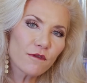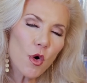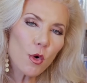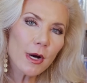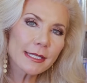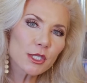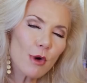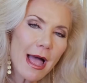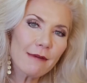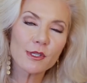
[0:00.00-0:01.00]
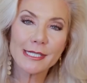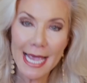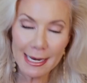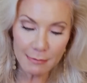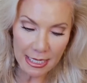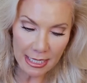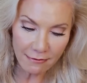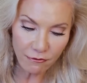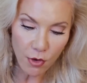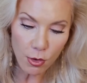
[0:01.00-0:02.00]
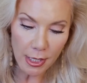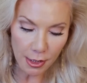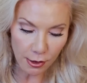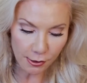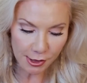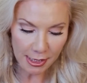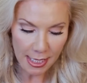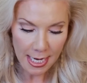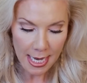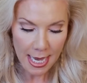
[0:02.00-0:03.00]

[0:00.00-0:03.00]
foreign travels and meeting foreigners.